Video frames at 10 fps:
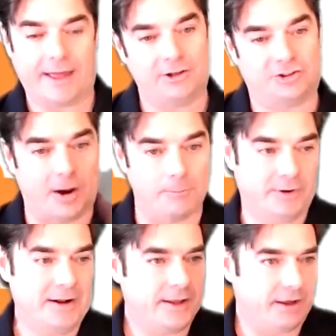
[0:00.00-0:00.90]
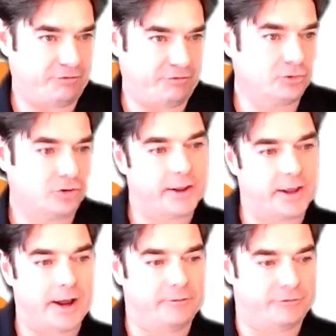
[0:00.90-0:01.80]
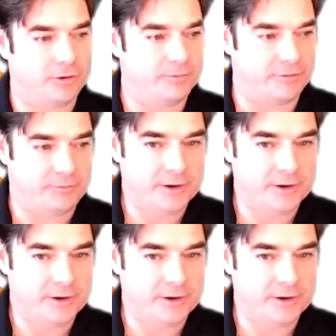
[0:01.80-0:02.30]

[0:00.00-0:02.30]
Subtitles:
that jump, it feels like they're going from